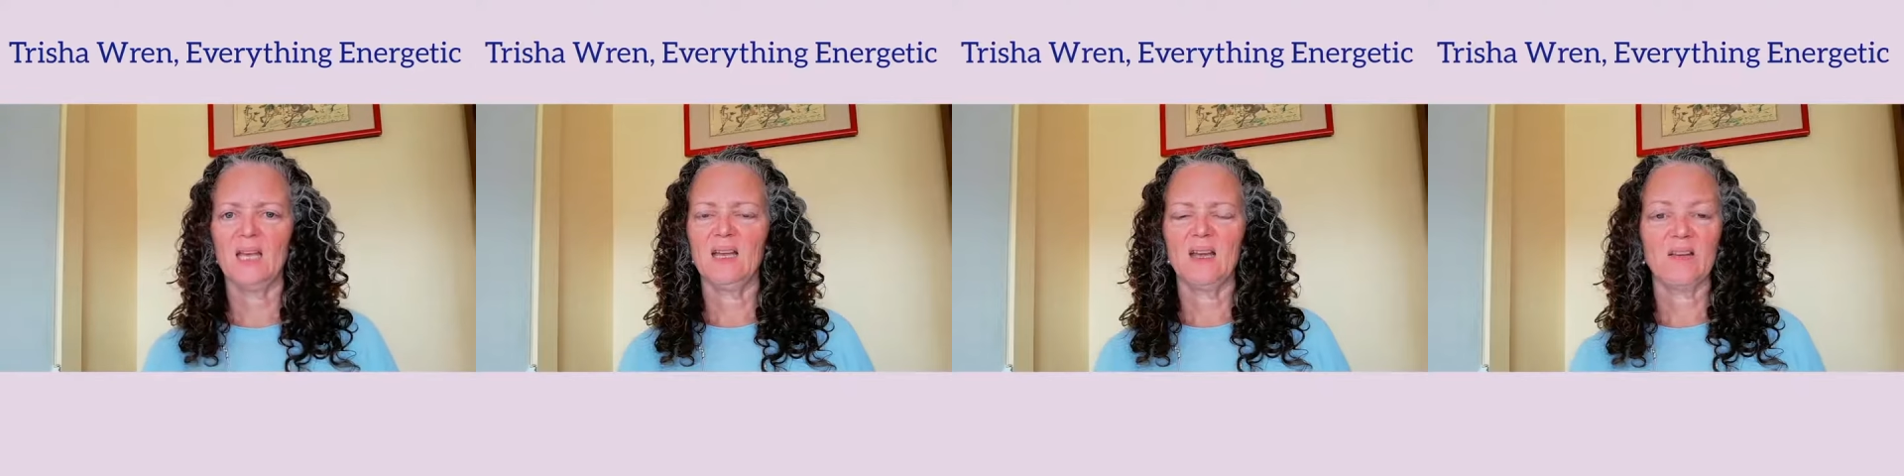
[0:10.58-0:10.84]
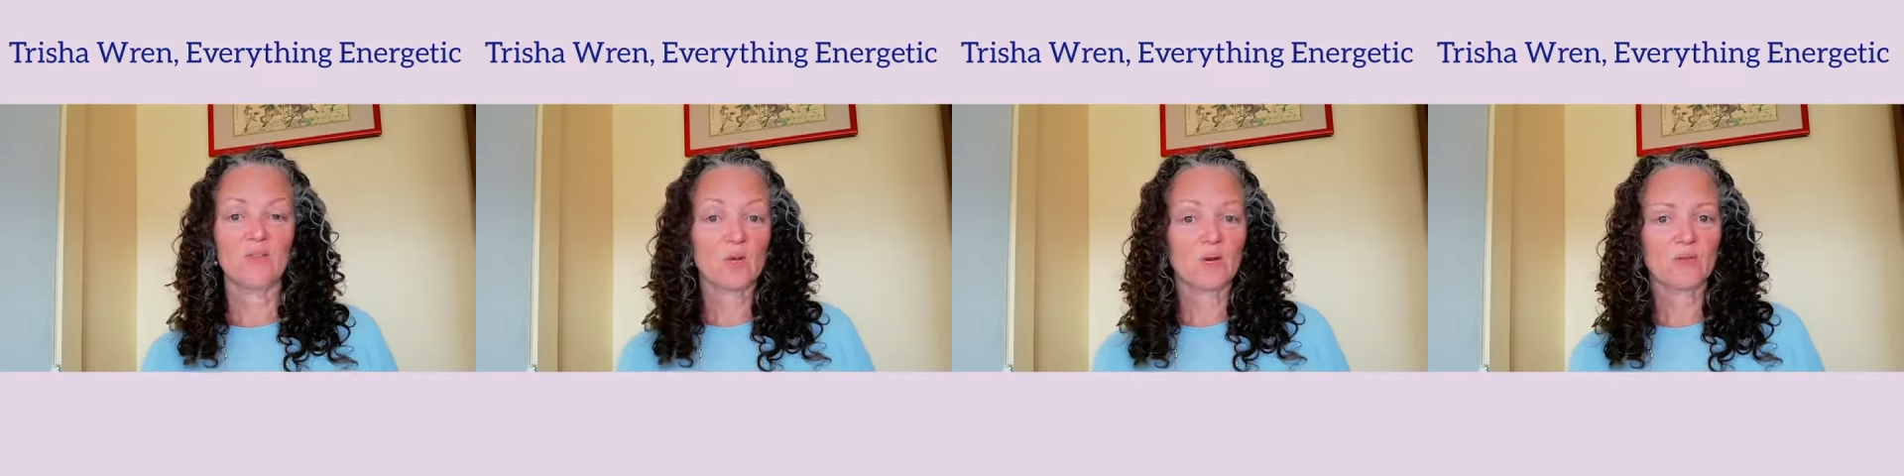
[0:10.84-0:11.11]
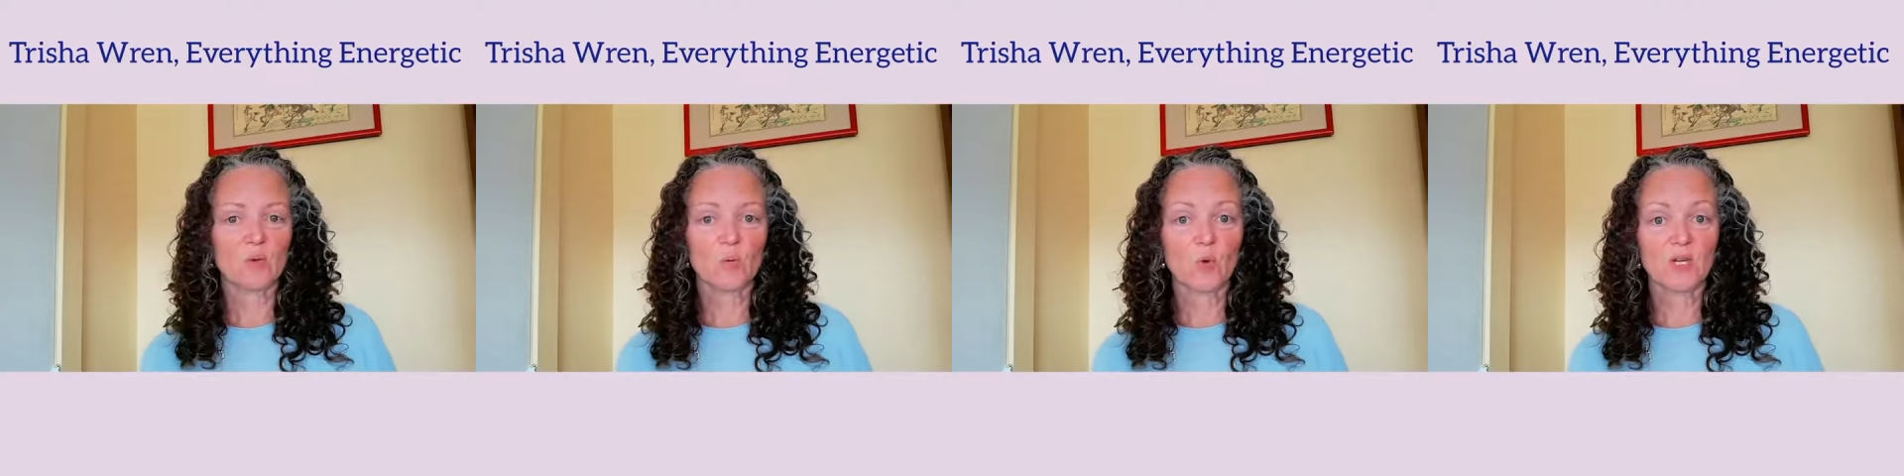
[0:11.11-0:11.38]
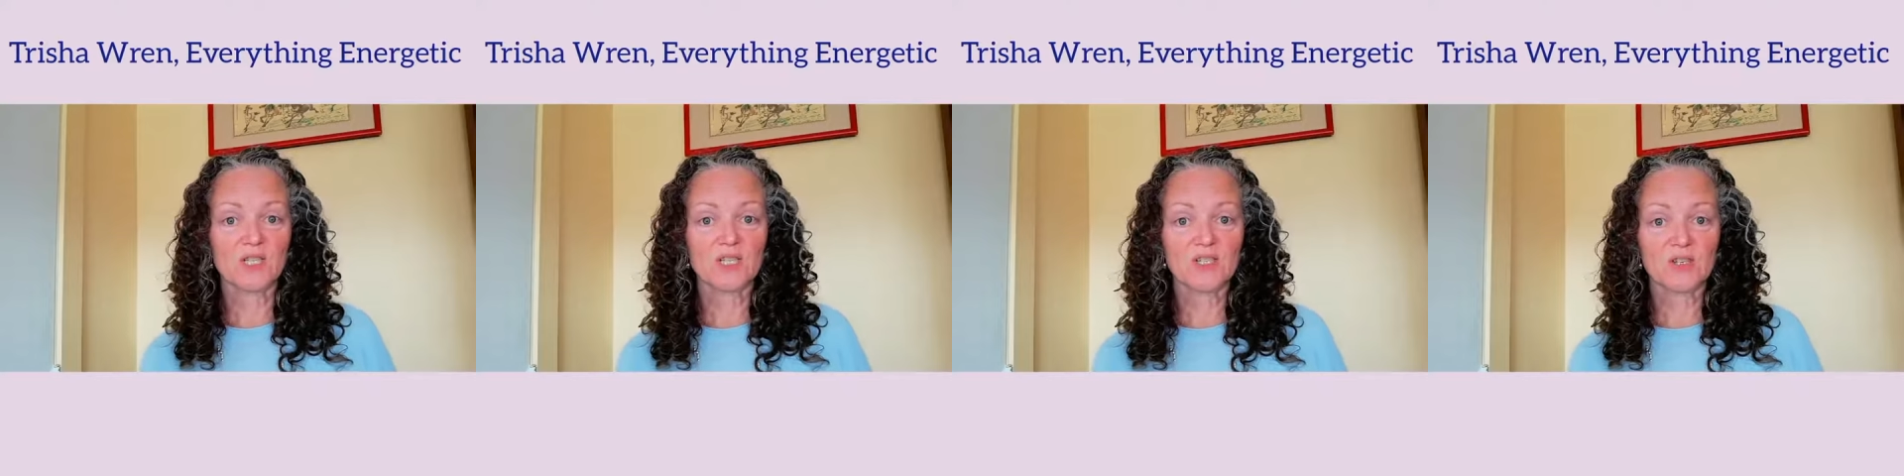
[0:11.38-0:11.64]
Have you ever
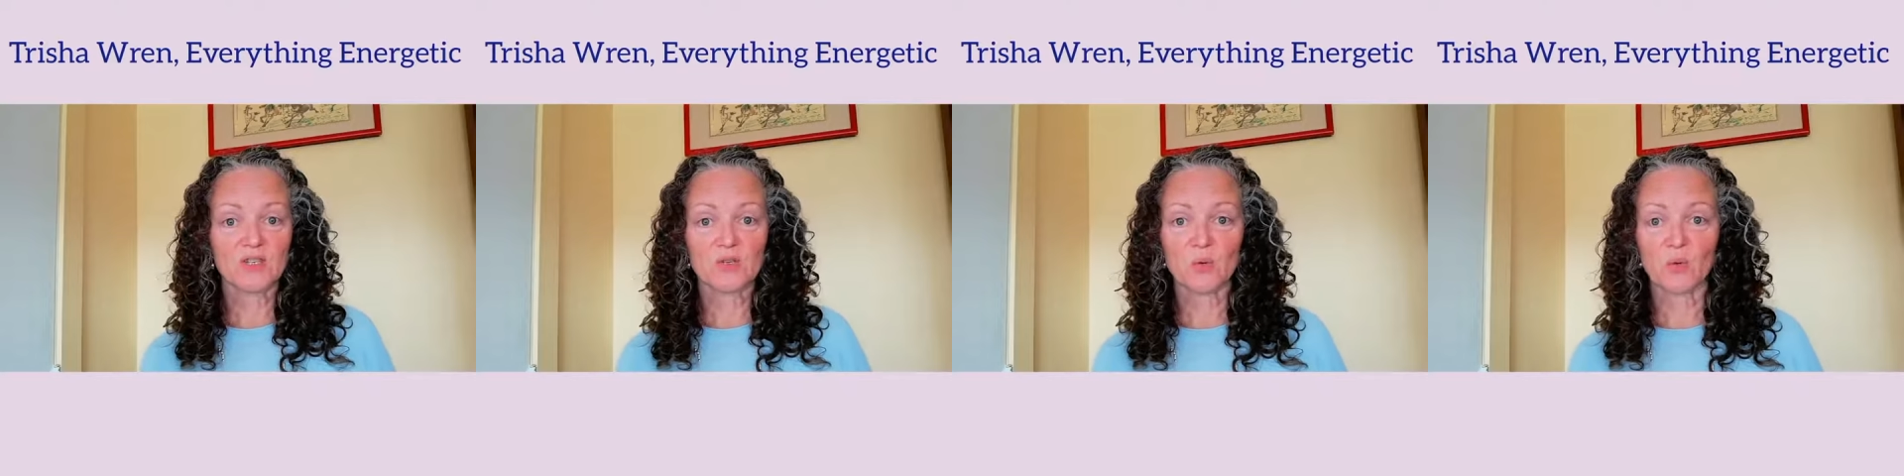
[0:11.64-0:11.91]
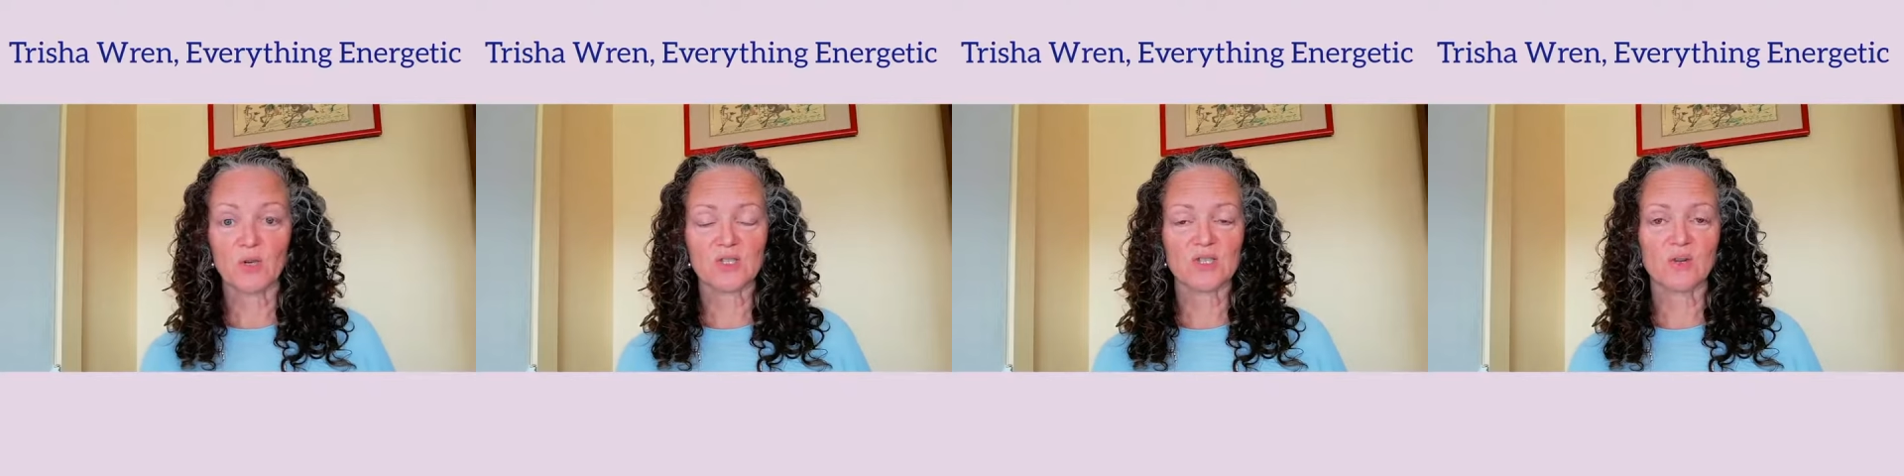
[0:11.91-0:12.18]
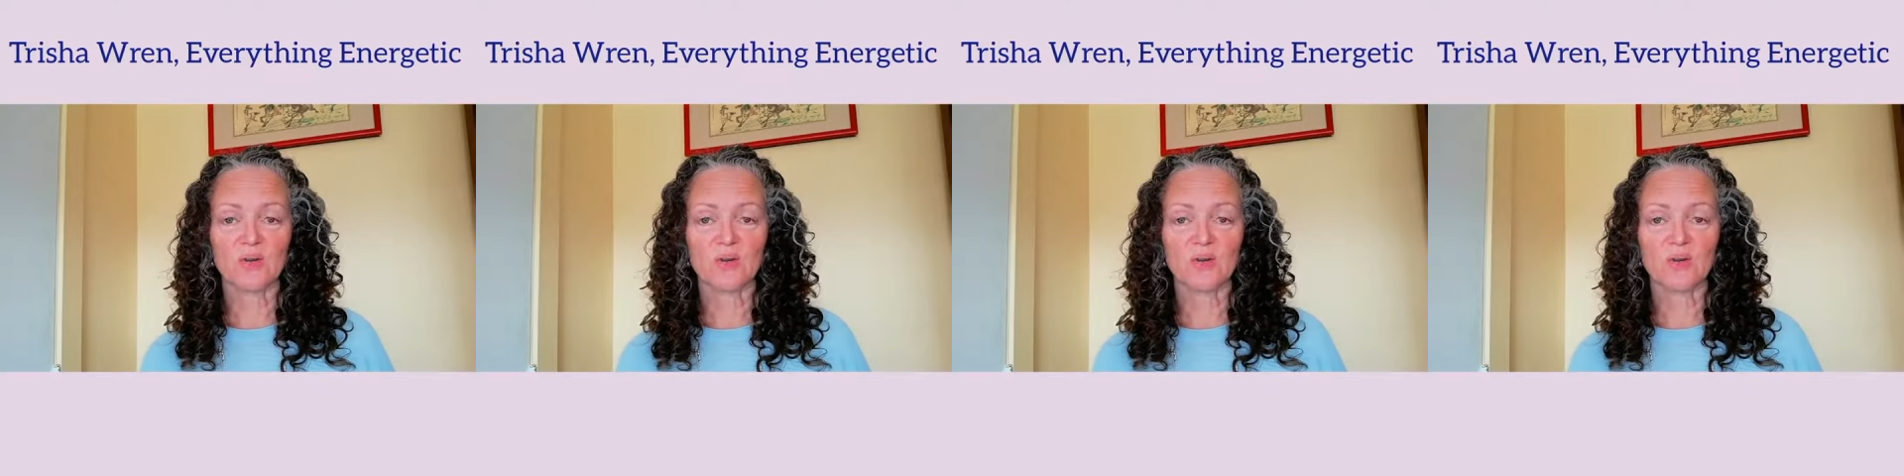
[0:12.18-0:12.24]
wondered what's